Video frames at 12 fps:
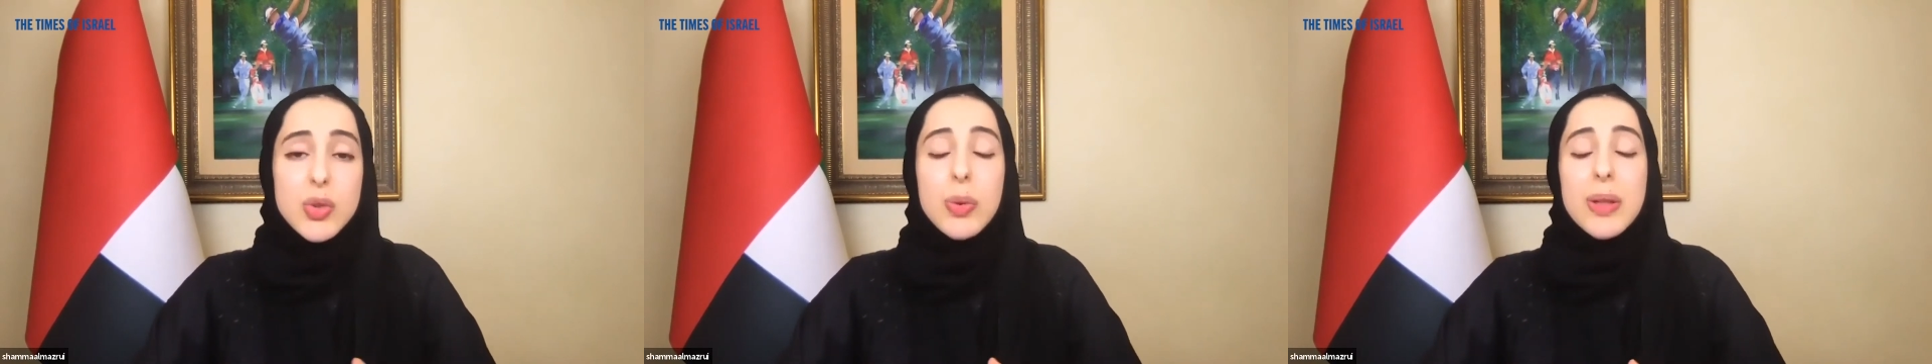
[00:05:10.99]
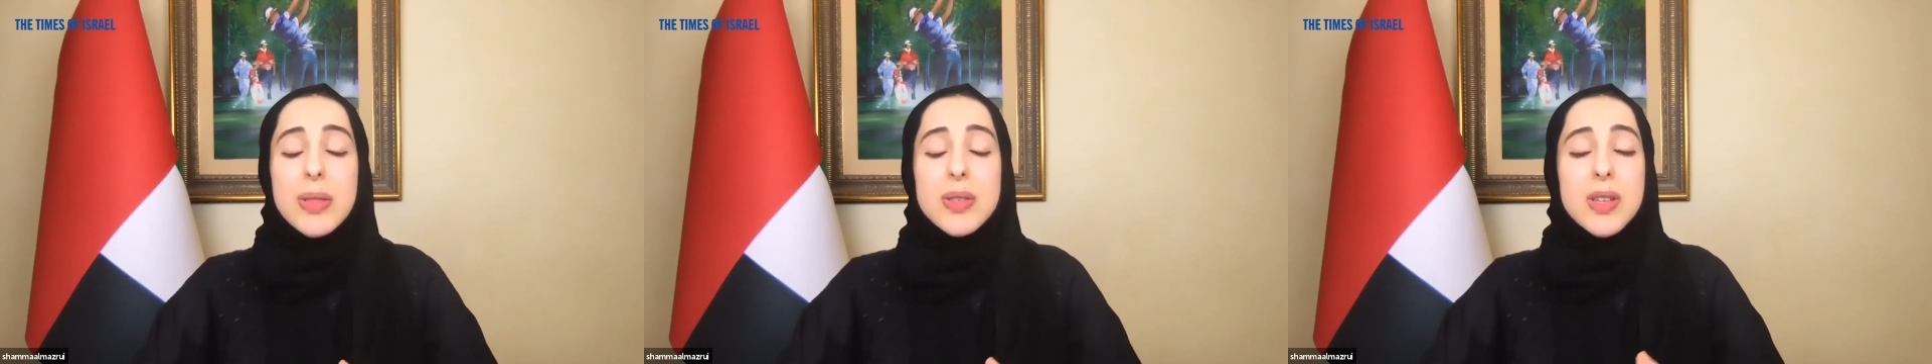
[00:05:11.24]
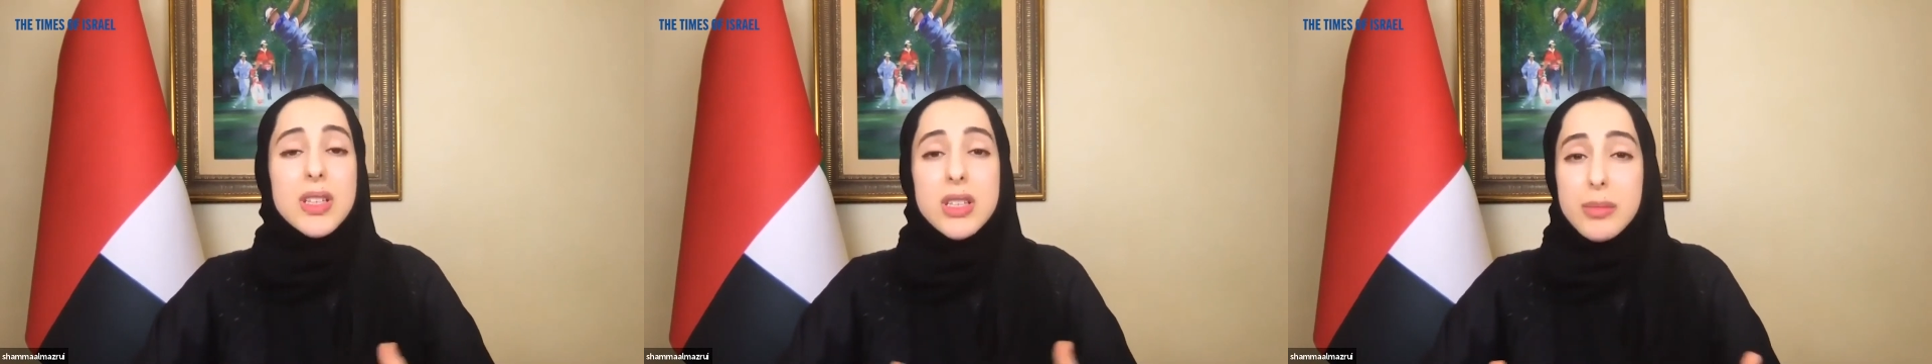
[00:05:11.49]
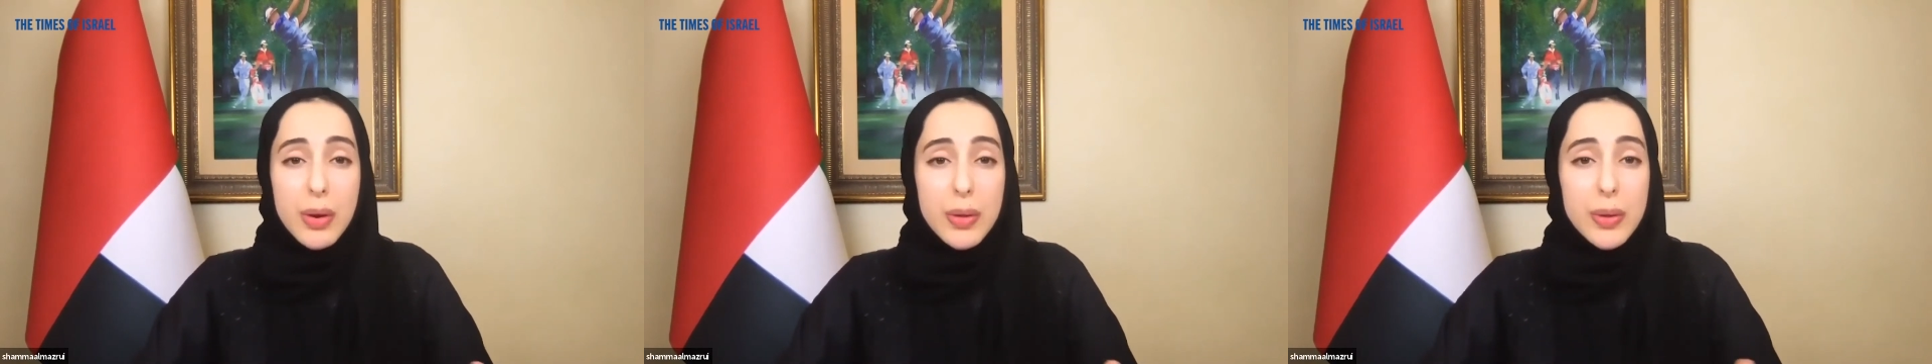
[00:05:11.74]
with sons
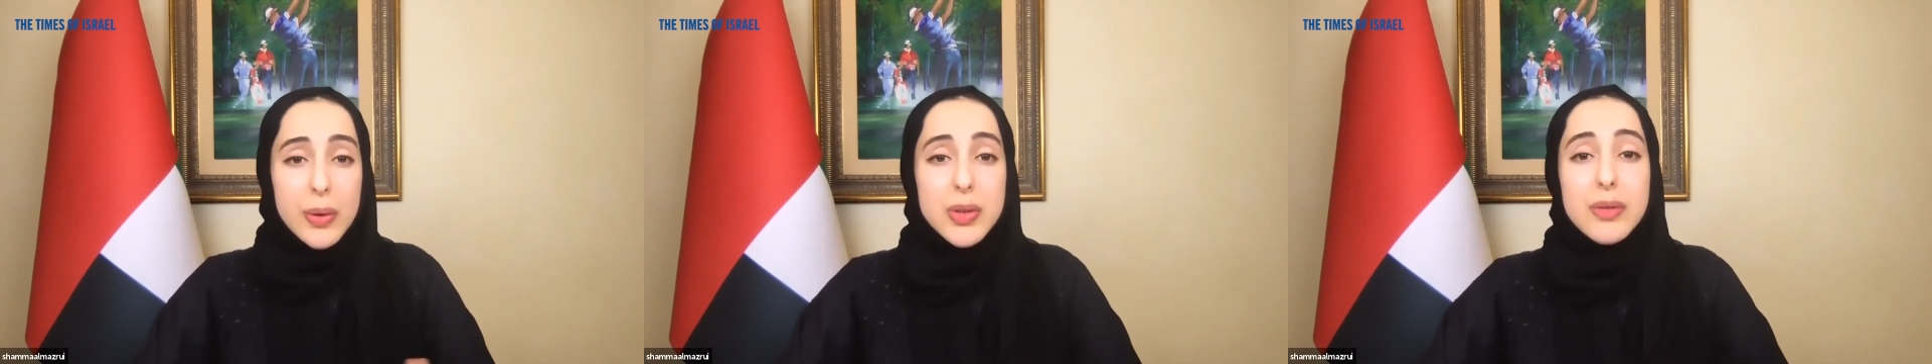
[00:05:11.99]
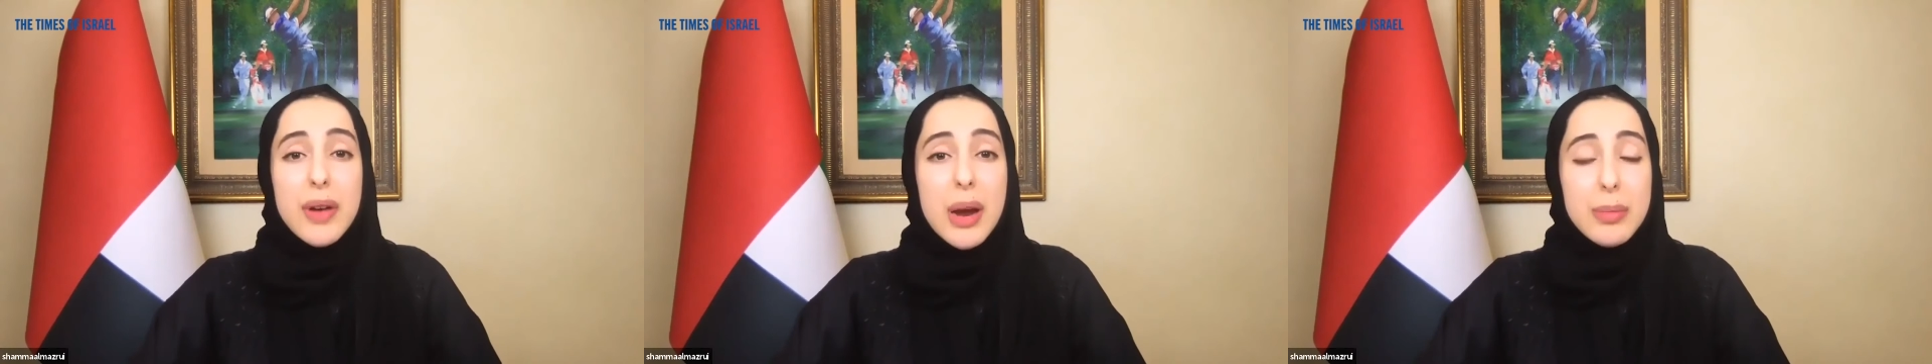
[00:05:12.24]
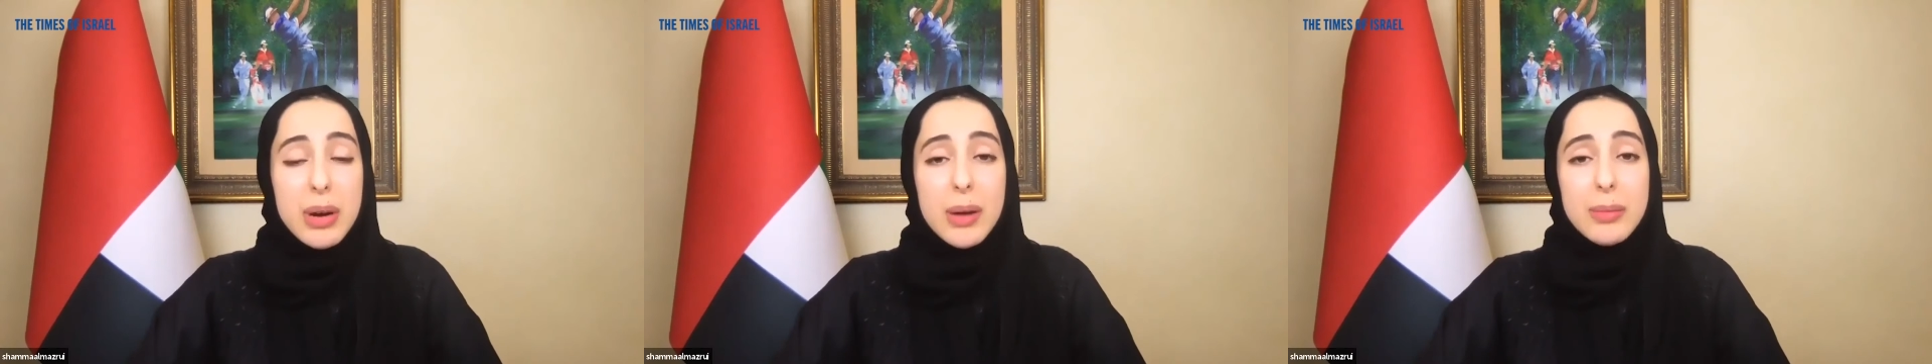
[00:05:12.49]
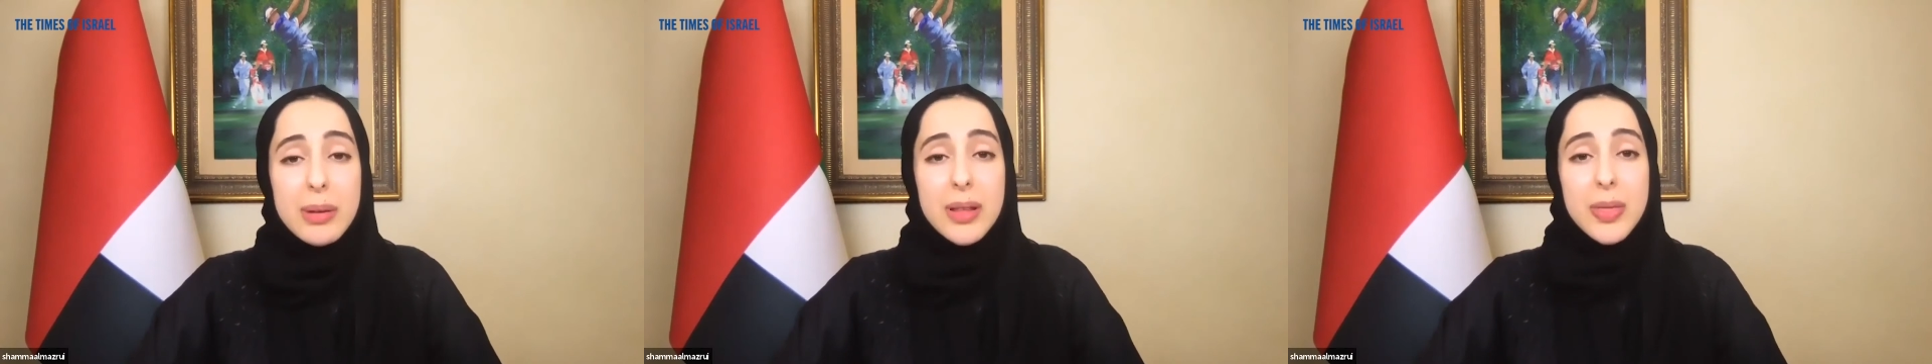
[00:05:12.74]
and brothers of Abraham
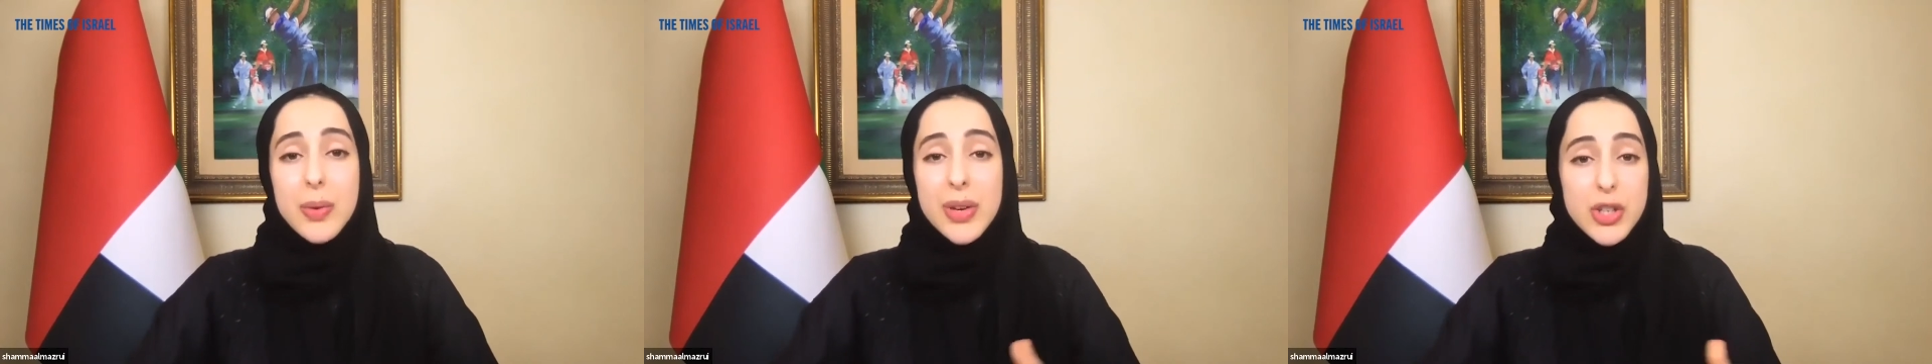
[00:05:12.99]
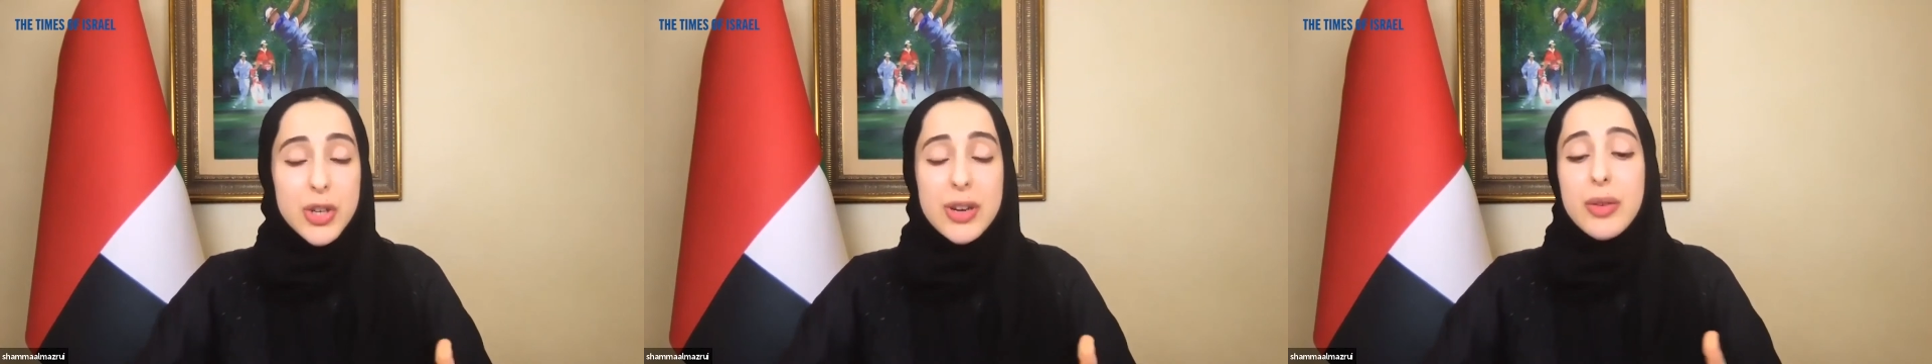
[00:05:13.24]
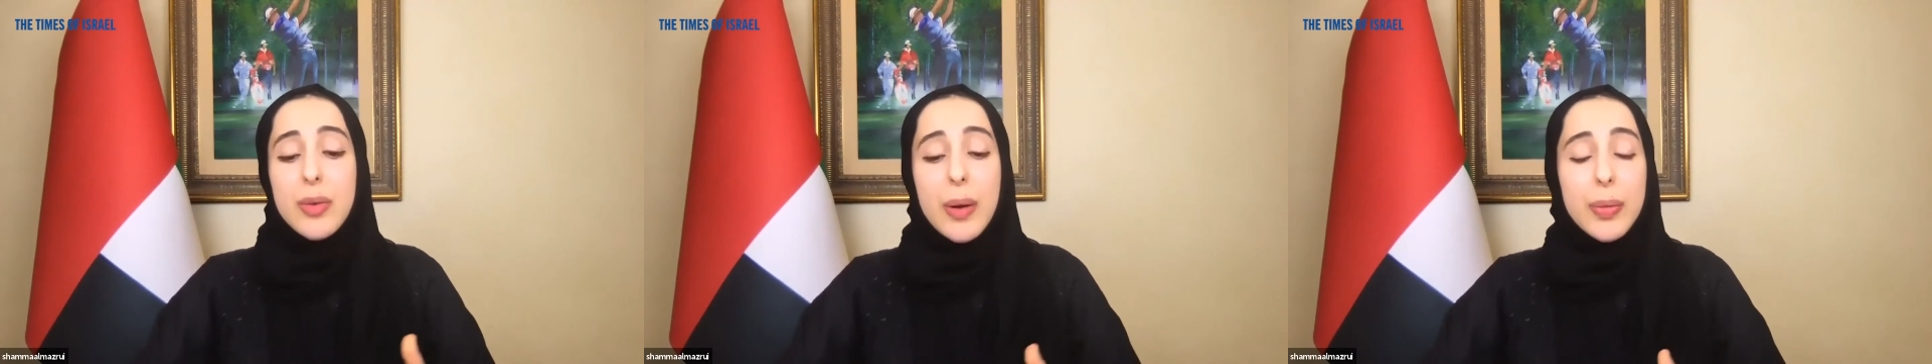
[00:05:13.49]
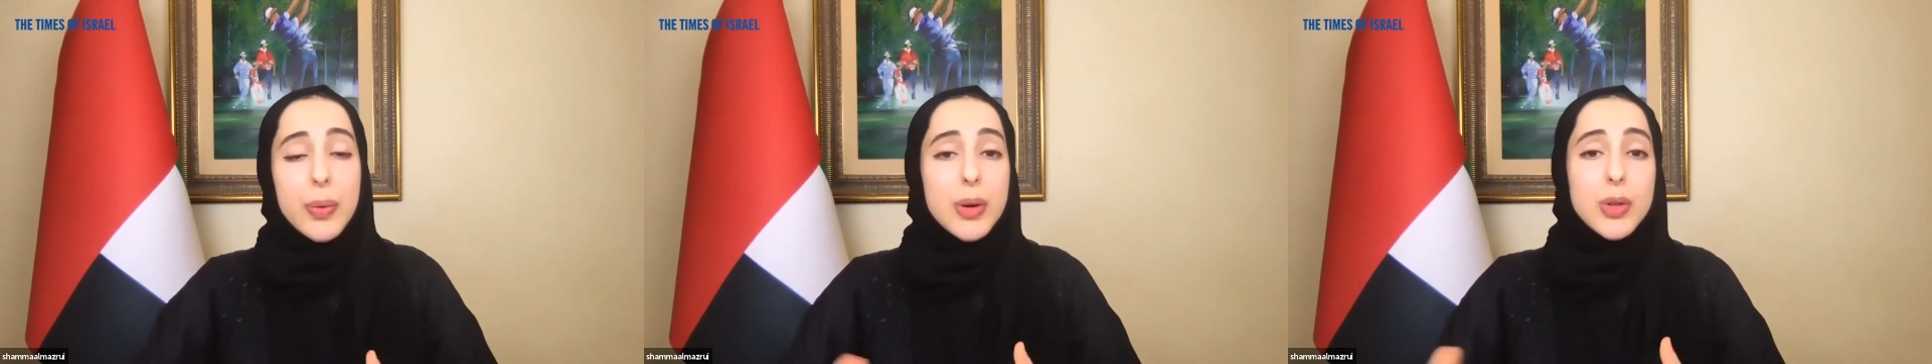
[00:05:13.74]
in the region around
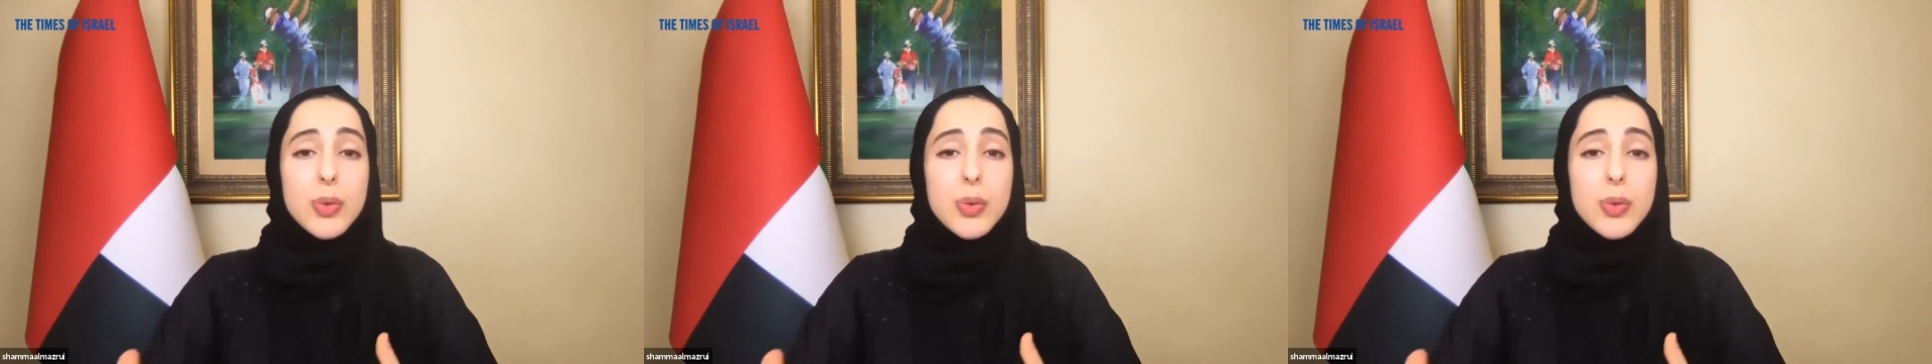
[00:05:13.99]
the world,